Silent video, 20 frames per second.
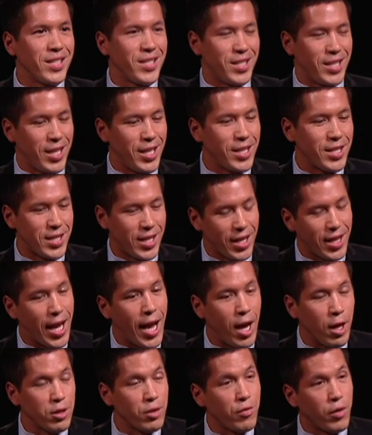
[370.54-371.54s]
sees that the
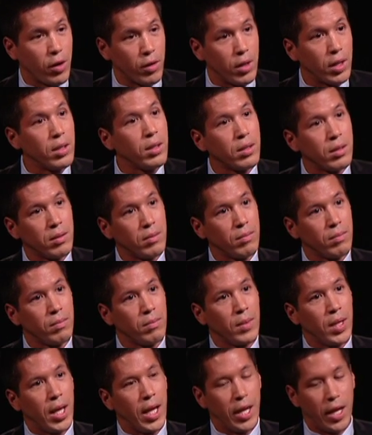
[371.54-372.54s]
House voted,
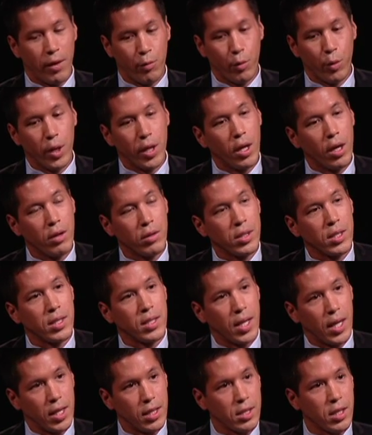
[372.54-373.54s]
and everyone knows the
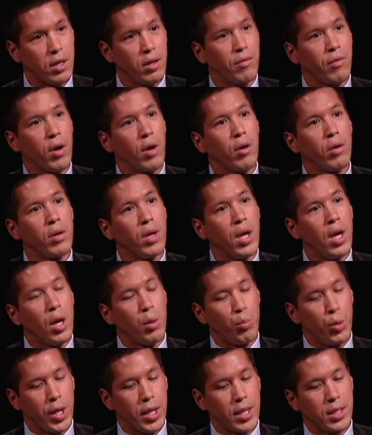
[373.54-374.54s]
Senate's going to vote,
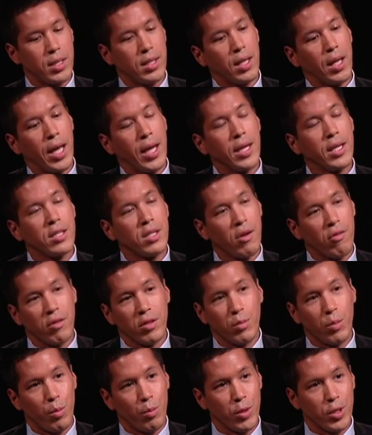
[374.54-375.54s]
but it's letting
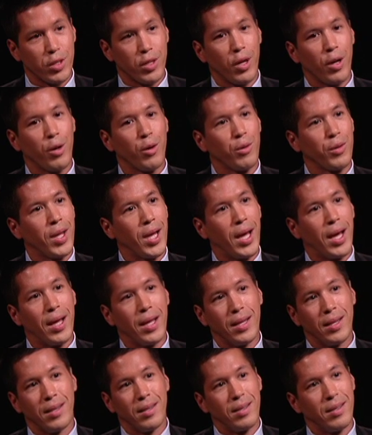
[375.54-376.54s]
service members know
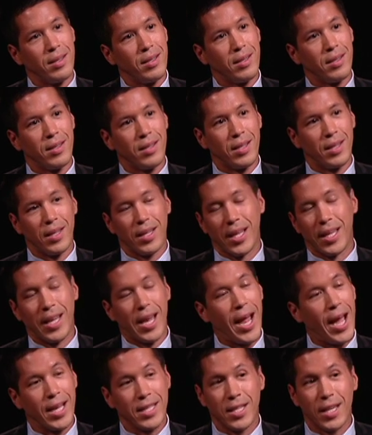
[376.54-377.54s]
that it
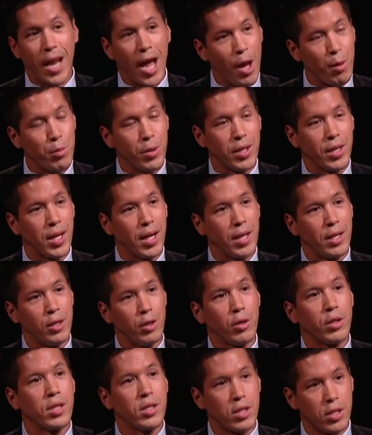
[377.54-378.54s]
hasn't happened yet.
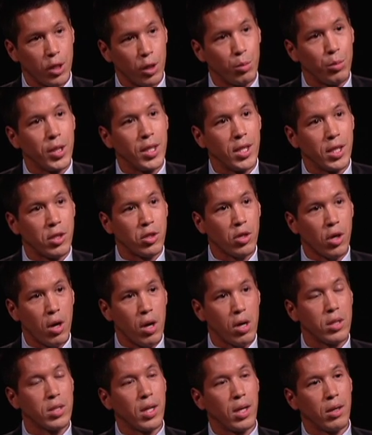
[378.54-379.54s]
You can still be
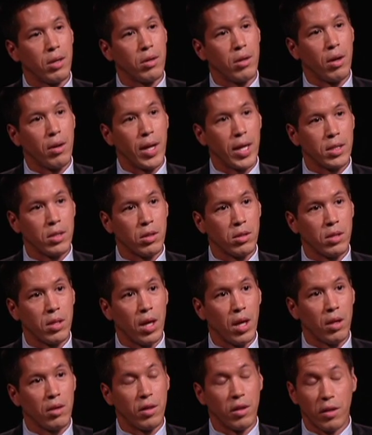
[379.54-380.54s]
discharged under Don't Ask, Don't
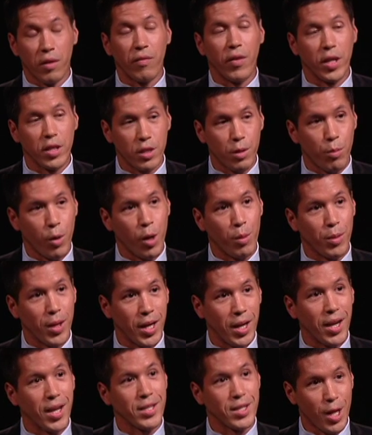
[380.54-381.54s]
Tell. And the Defense
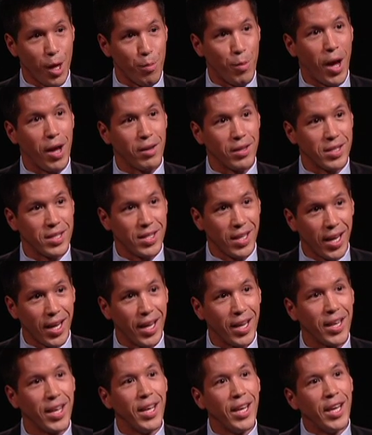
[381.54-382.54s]
Department has come out and
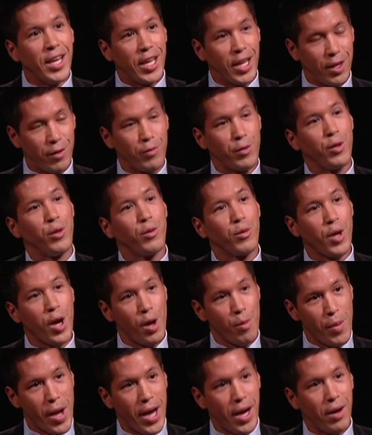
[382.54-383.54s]
said, if you
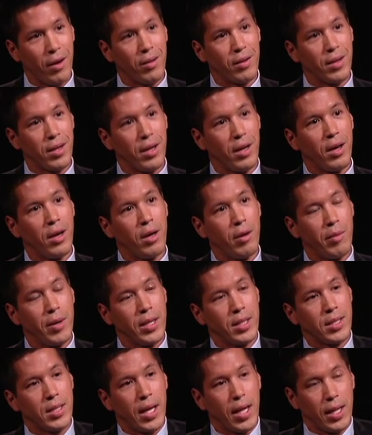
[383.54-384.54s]
come out
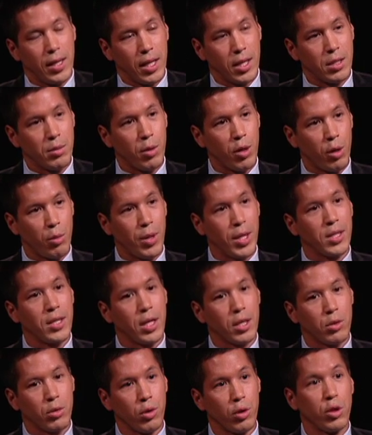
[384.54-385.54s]
as gay, lesbian, or
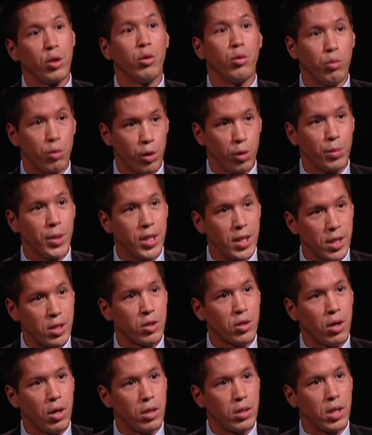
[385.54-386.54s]
bisexual, you will be
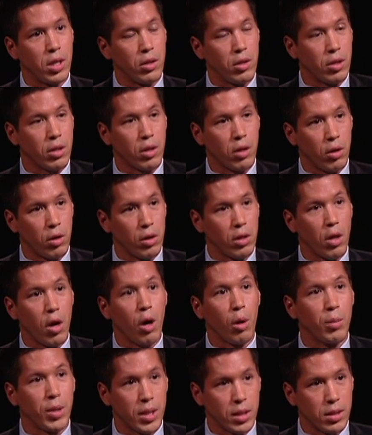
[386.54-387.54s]
discharged under the current
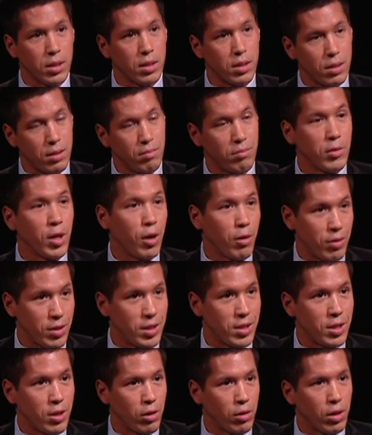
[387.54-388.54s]
law, because it's
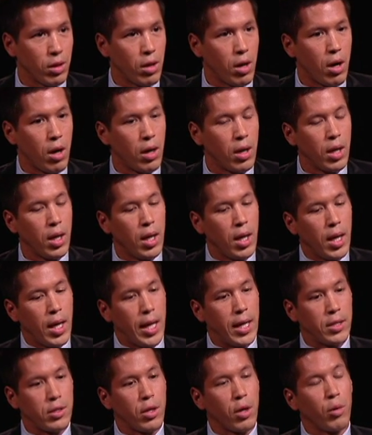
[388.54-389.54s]
still the law.
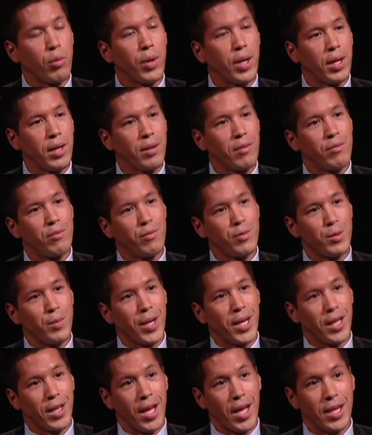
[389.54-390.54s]
And so we've
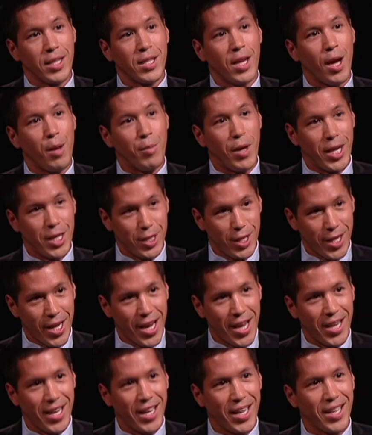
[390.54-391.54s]
spent a lot of time
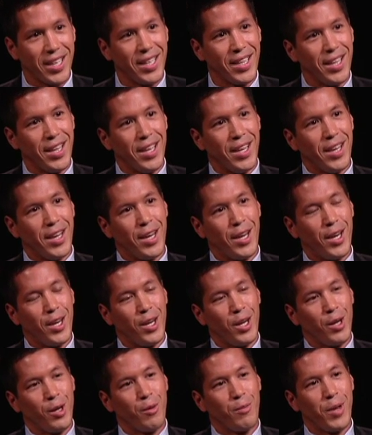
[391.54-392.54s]
educating
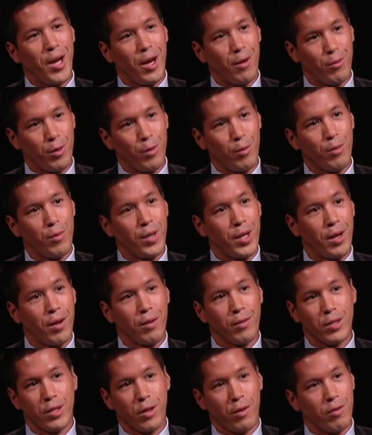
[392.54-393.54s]

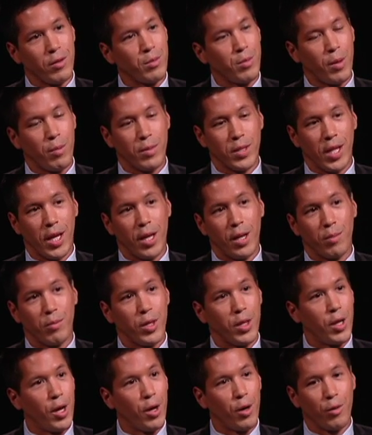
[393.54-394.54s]
service members, letting
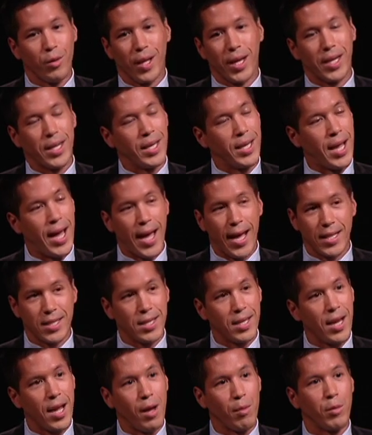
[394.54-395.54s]
them know, like, it
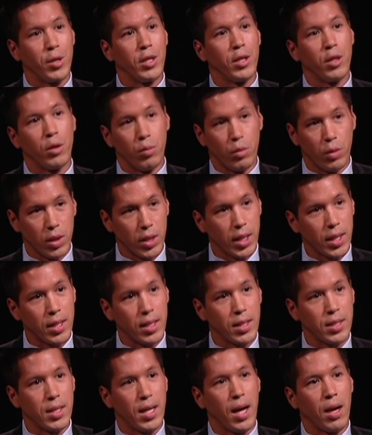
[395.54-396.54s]
hasn't happened. You will get
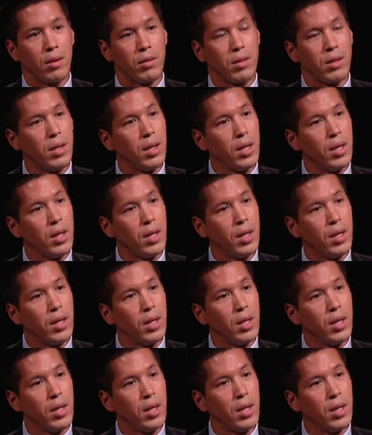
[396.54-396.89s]
kicked out.